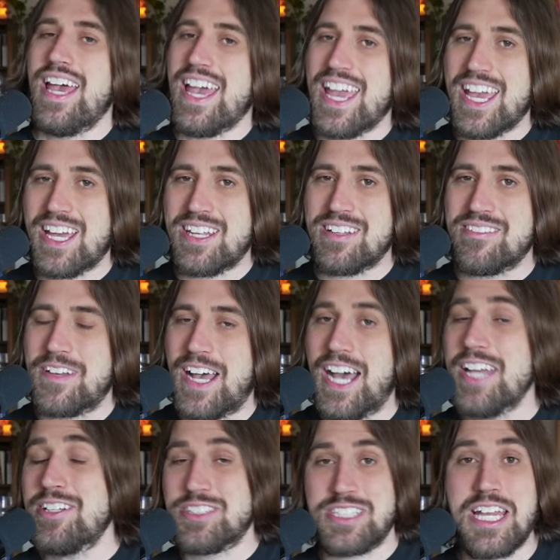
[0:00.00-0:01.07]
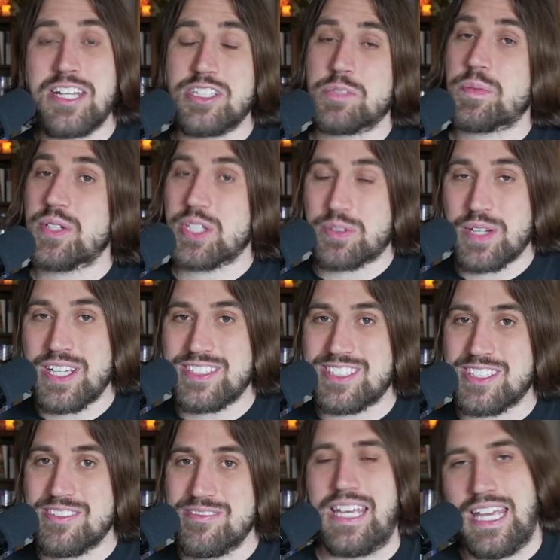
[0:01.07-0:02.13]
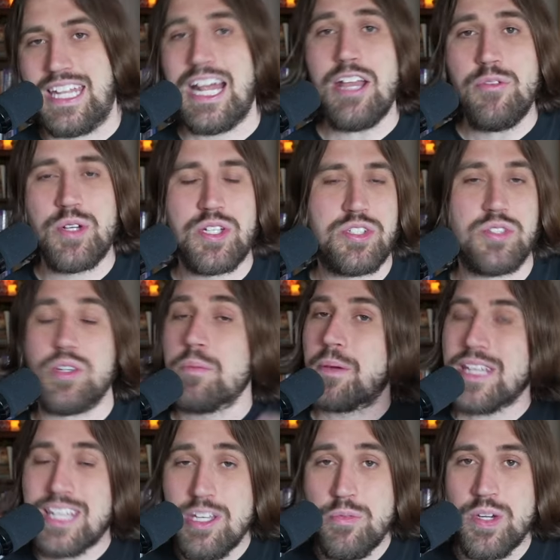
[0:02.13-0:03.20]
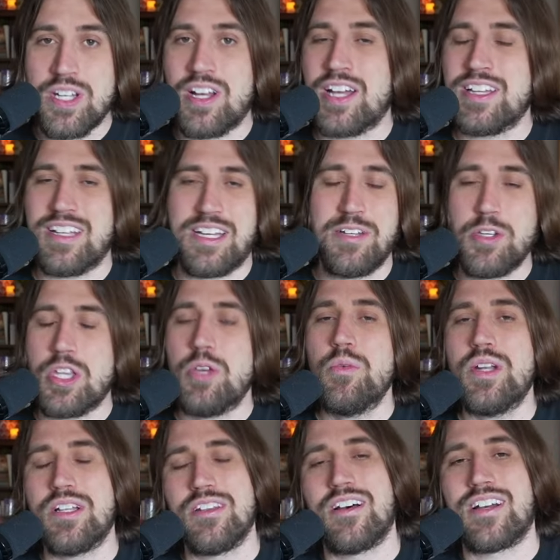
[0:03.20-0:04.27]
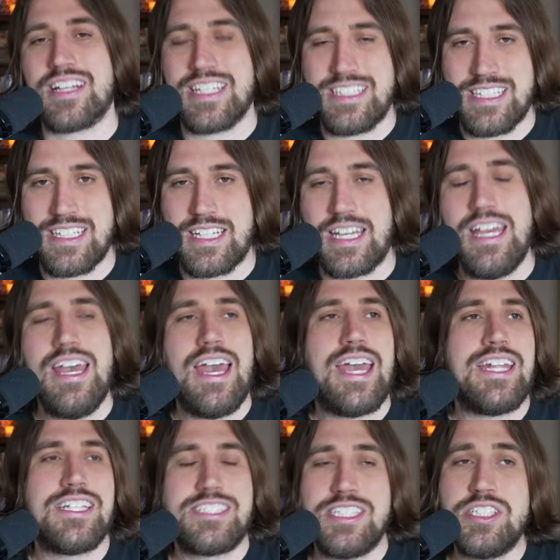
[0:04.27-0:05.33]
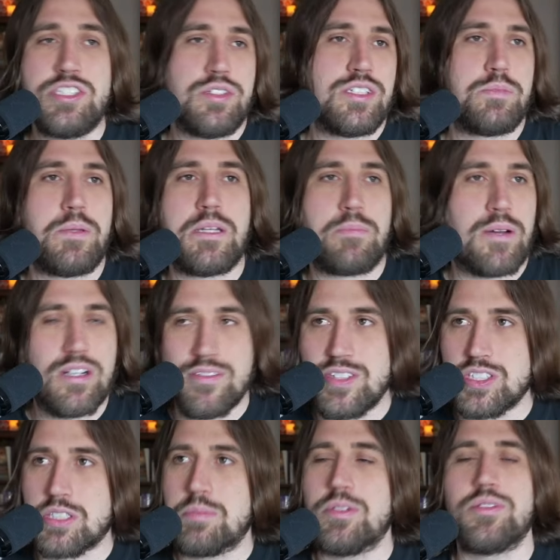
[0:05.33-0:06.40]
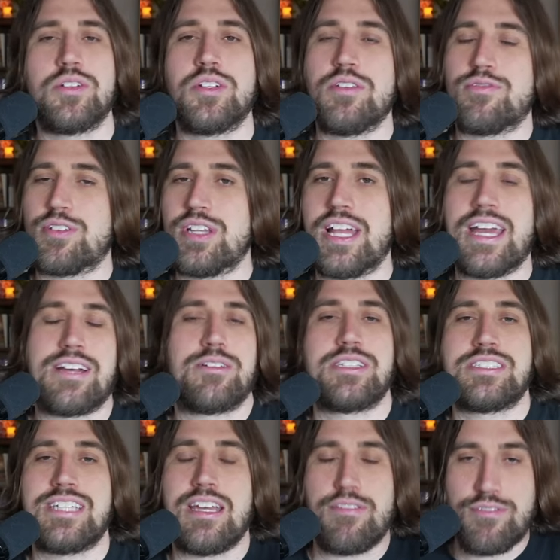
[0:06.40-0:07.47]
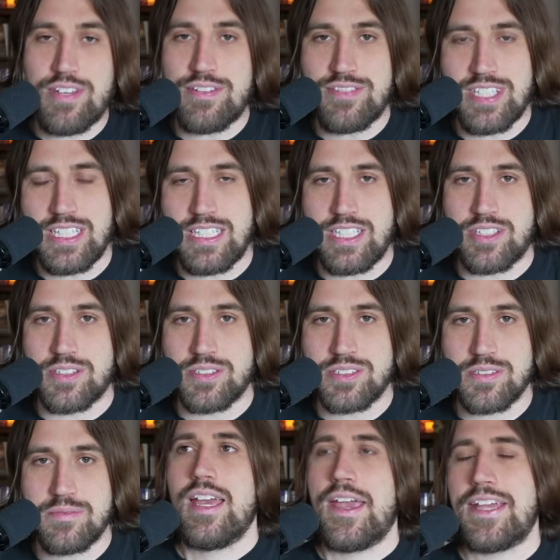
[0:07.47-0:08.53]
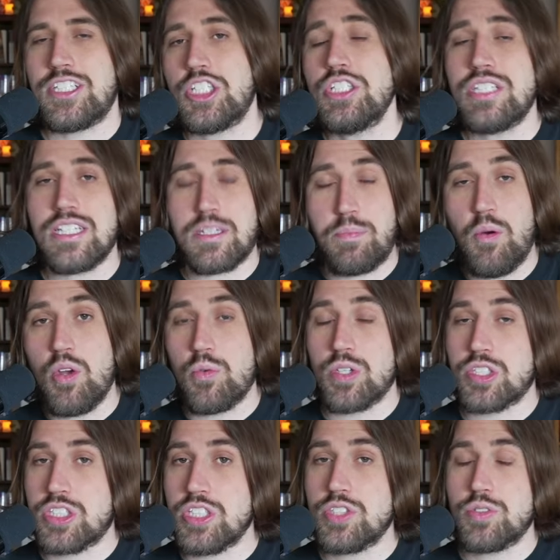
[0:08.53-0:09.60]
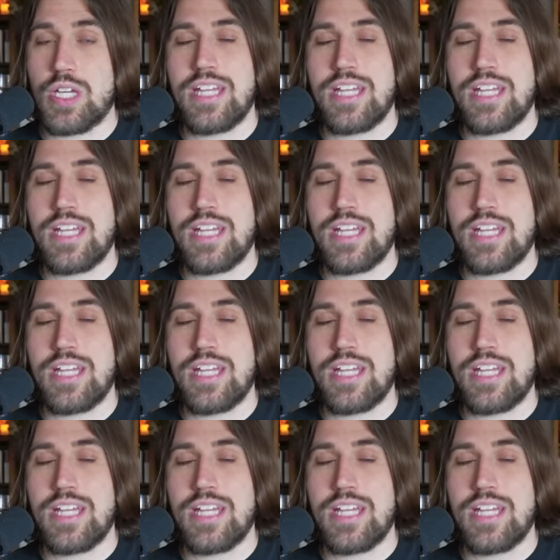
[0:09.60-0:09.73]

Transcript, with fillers: And I understand it's pretty crazy and I want to do it, but he went on he went along and did it. And his sister has been a part of this community for like let's say 15 years. And she's at the point where she's